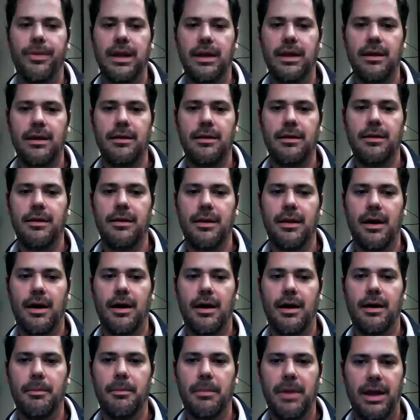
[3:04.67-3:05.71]
the
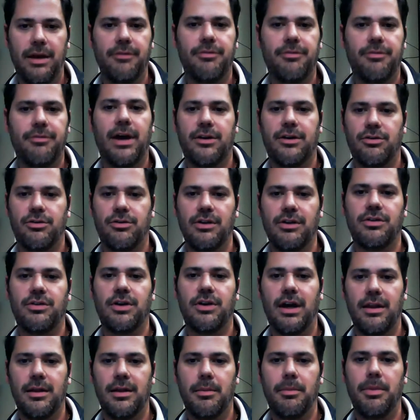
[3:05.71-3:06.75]
uh, manufacturing
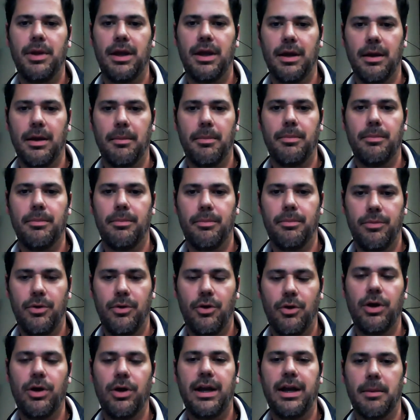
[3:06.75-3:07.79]
side of being a,
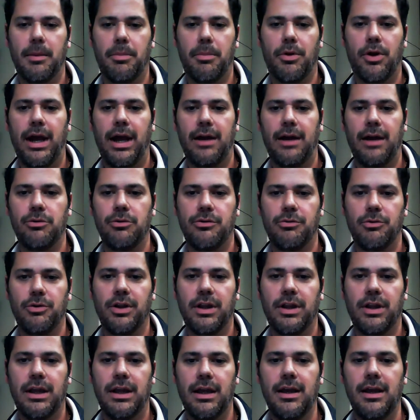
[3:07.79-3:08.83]
creating a brand was
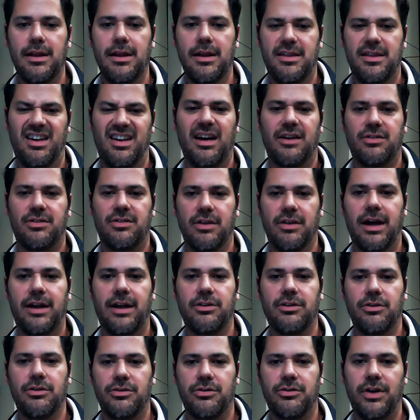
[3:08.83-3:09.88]
really the next
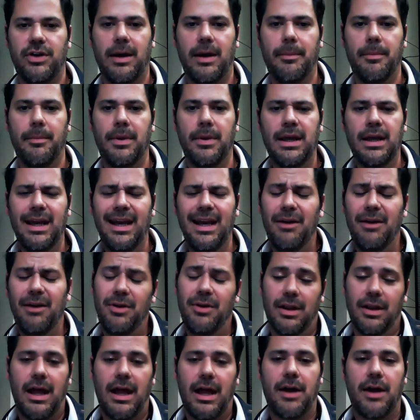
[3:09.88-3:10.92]
logical step. I
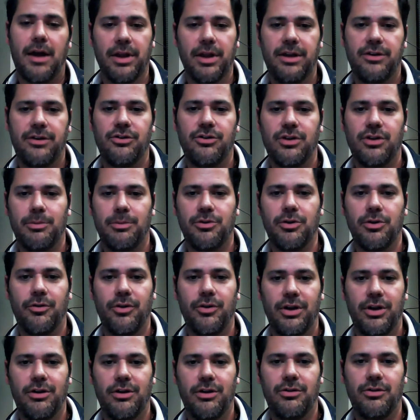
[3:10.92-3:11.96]
mean, a lot of relationships
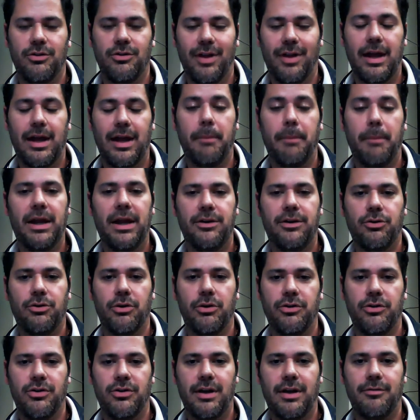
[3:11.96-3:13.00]
over the years. There's a lot of
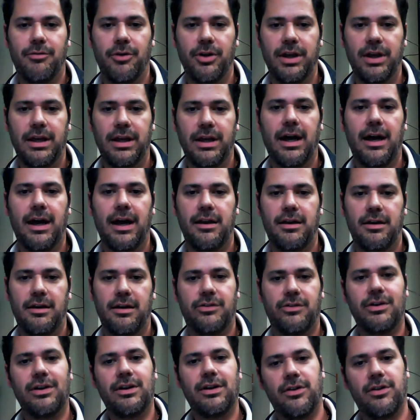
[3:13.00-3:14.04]
mentors that have really guided
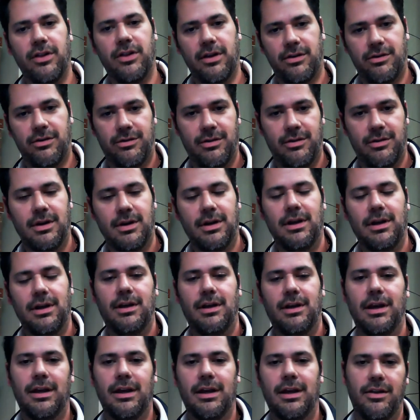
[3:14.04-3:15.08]
us into this
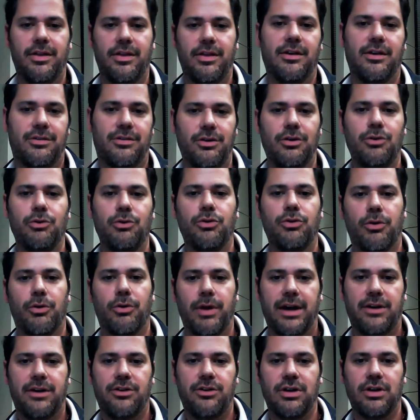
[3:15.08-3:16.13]
into this new
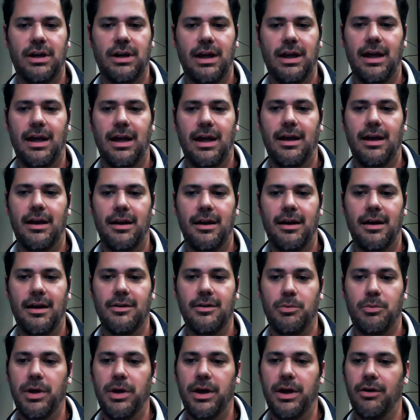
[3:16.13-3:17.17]
direction, and uh,
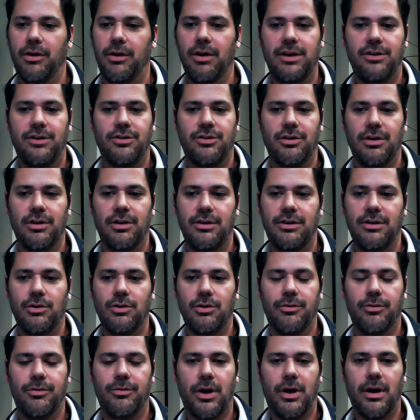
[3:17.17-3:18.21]
it's been a great journey
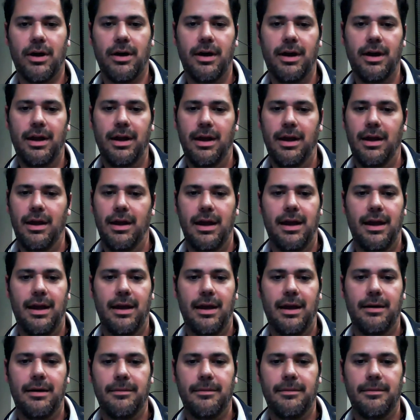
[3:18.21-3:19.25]
so far.
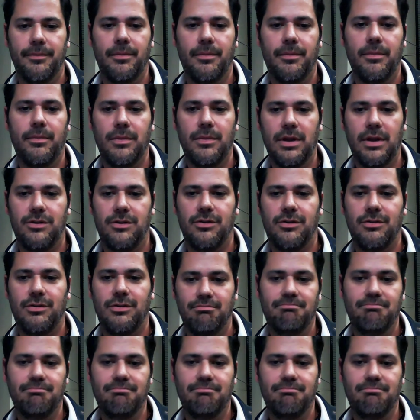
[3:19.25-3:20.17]
And it's,